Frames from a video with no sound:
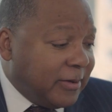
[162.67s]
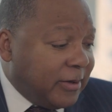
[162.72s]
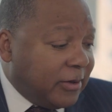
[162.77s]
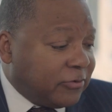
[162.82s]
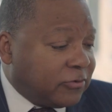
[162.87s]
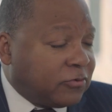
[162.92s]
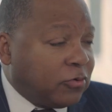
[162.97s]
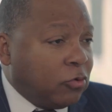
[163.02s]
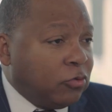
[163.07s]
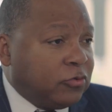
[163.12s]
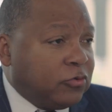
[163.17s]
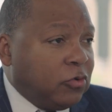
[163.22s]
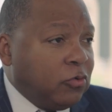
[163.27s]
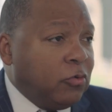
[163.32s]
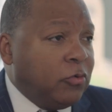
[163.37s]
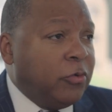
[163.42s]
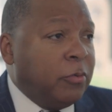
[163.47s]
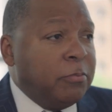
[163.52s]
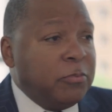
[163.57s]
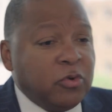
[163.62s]
So
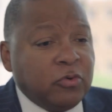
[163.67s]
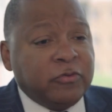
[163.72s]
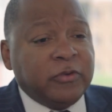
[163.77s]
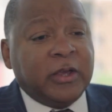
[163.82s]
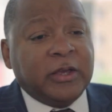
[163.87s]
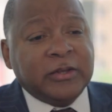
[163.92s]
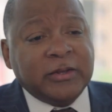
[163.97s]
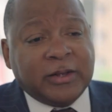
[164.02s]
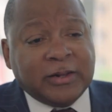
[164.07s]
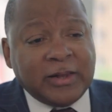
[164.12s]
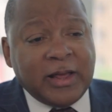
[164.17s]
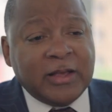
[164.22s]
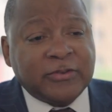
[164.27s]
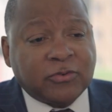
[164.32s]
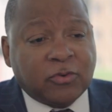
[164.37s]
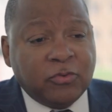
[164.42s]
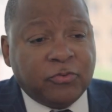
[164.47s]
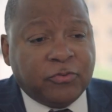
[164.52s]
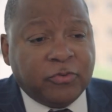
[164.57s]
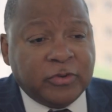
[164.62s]
too the music and the
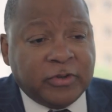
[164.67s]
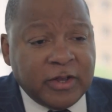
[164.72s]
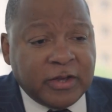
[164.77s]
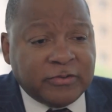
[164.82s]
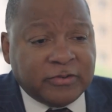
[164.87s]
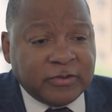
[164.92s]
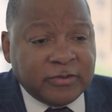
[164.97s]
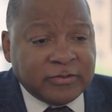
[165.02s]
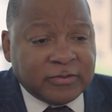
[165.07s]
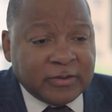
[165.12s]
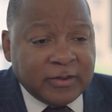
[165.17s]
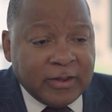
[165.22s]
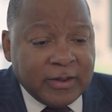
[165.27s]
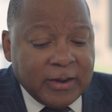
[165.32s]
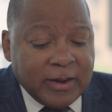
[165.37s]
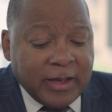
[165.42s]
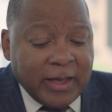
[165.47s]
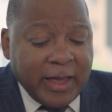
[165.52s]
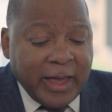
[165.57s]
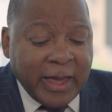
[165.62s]
classical traditions.
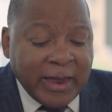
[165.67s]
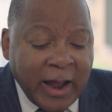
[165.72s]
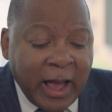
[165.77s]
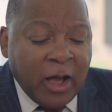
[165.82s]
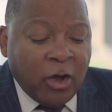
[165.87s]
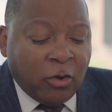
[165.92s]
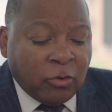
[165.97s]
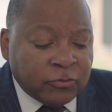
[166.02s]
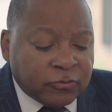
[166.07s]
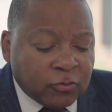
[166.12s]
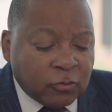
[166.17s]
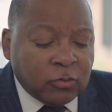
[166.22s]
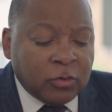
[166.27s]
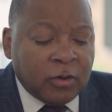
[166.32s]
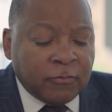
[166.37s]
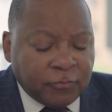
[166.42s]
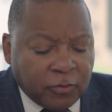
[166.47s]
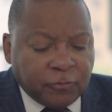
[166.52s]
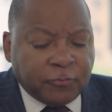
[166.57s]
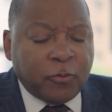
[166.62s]
And I also
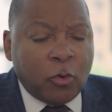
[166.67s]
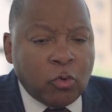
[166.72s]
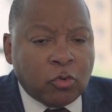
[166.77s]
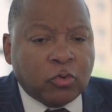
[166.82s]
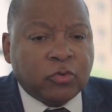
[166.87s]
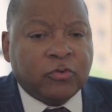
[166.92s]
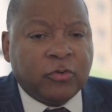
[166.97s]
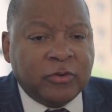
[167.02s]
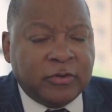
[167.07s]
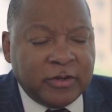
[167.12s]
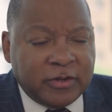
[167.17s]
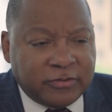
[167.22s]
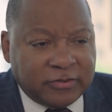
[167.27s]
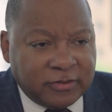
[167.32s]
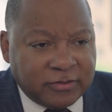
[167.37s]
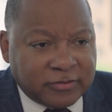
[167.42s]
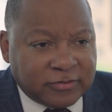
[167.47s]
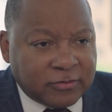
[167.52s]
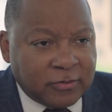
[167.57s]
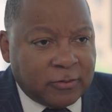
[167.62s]
love the folk
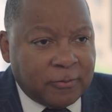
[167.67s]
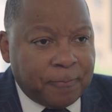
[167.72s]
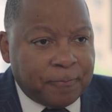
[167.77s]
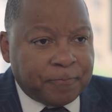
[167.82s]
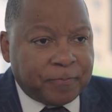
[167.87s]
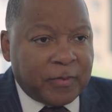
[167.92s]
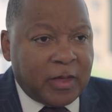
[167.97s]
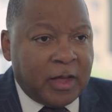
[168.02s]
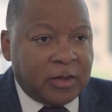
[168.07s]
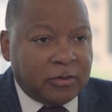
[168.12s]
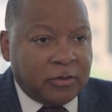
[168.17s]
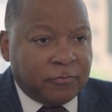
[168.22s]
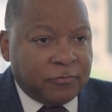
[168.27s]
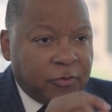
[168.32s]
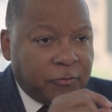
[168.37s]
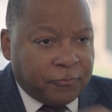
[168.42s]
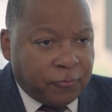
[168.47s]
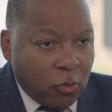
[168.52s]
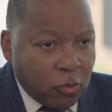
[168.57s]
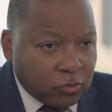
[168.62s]
traditions. So I love the
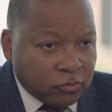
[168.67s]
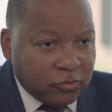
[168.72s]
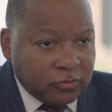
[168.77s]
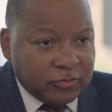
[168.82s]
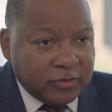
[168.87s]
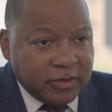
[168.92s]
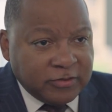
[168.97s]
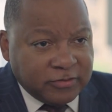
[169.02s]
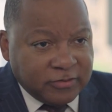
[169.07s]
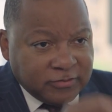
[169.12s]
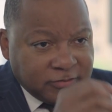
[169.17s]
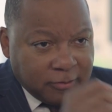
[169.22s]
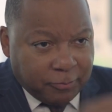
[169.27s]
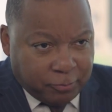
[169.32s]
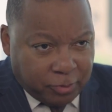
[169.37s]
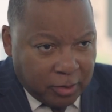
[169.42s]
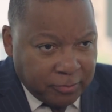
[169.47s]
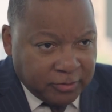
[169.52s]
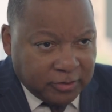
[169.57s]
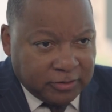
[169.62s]
folk traditions, the
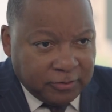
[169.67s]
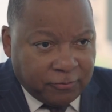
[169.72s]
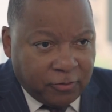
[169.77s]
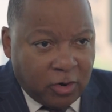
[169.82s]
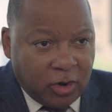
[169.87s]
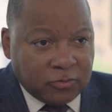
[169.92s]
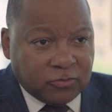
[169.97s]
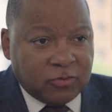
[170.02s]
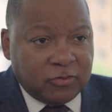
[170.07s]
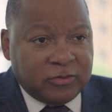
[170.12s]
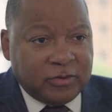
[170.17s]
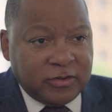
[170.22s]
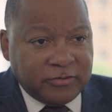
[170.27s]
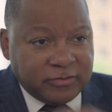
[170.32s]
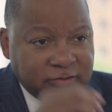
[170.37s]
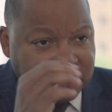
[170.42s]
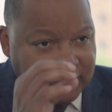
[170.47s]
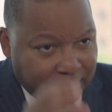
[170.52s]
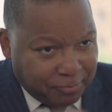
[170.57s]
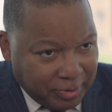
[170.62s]
primitive art
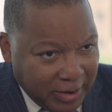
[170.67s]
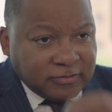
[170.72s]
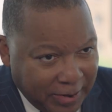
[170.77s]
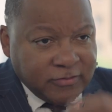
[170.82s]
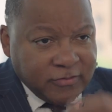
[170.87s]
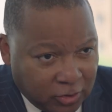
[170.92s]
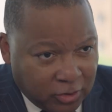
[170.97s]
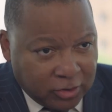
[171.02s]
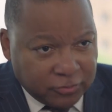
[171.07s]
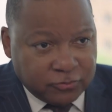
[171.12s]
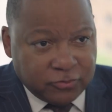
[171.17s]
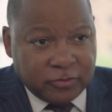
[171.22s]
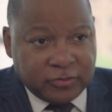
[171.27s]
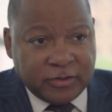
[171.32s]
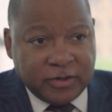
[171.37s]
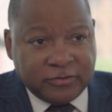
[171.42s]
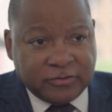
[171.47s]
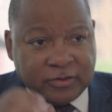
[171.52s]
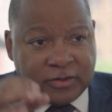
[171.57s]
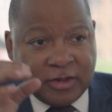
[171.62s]
traditions, the popular art
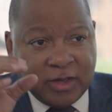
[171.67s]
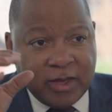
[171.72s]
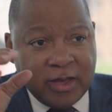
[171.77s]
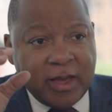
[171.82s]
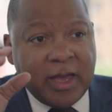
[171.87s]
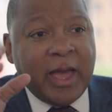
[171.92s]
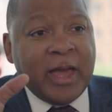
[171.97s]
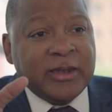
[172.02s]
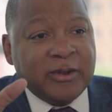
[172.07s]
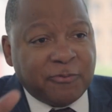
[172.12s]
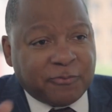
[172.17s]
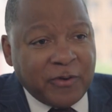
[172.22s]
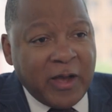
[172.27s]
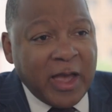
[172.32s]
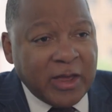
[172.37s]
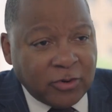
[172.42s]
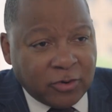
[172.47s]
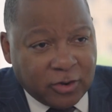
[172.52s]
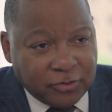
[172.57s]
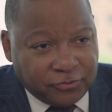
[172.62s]
tradition, and the
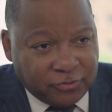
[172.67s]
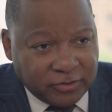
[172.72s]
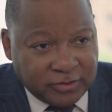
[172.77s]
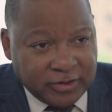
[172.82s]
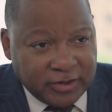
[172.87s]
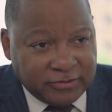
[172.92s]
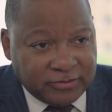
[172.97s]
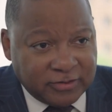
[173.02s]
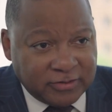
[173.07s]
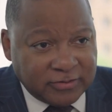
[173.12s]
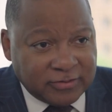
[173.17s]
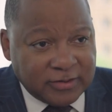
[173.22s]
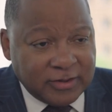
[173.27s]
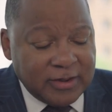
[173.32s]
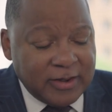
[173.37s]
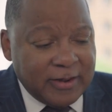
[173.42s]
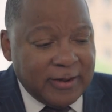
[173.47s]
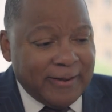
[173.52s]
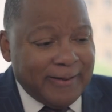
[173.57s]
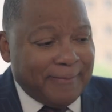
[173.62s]
fine art traditions.
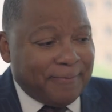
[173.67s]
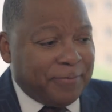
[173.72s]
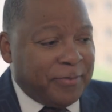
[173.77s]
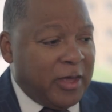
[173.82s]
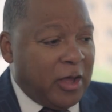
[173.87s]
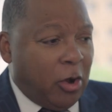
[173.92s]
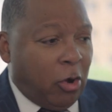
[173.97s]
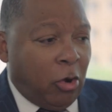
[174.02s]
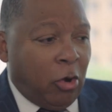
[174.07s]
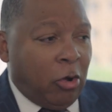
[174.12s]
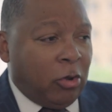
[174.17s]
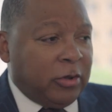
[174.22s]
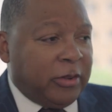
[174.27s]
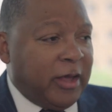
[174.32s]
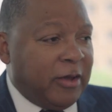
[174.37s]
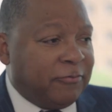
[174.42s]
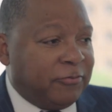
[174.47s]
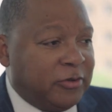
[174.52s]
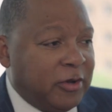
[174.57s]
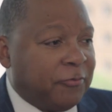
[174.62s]
They all
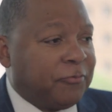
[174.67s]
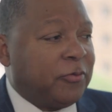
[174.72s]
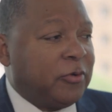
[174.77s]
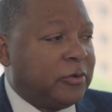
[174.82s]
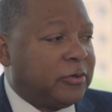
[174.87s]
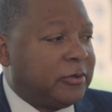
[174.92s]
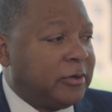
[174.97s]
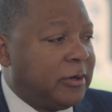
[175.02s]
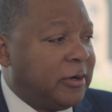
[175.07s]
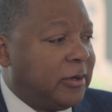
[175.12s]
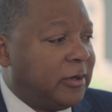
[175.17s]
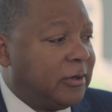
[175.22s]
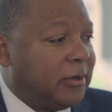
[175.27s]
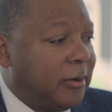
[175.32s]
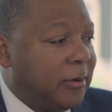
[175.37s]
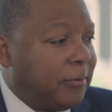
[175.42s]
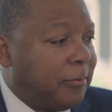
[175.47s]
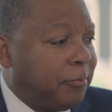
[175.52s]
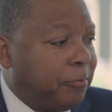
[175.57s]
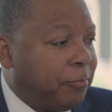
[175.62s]
have different
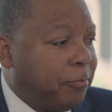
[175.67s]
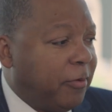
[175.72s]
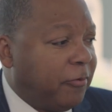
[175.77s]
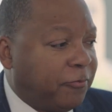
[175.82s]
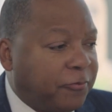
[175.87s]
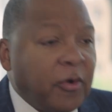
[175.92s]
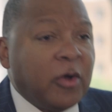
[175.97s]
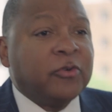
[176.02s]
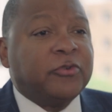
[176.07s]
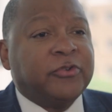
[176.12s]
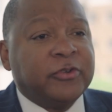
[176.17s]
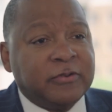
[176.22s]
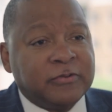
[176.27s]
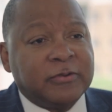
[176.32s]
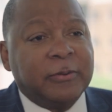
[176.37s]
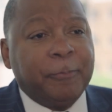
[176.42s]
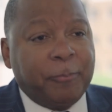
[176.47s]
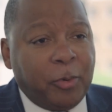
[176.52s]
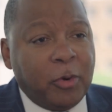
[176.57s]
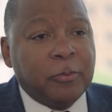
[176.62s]

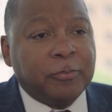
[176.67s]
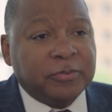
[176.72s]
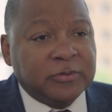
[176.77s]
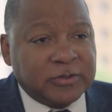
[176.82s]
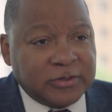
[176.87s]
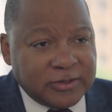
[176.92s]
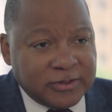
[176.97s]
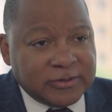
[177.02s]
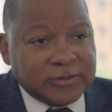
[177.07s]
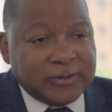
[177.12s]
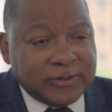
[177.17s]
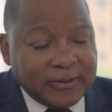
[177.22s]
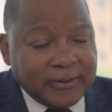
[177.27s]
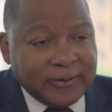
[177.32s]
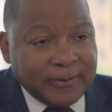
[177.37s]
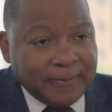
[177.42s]
functions and purposes.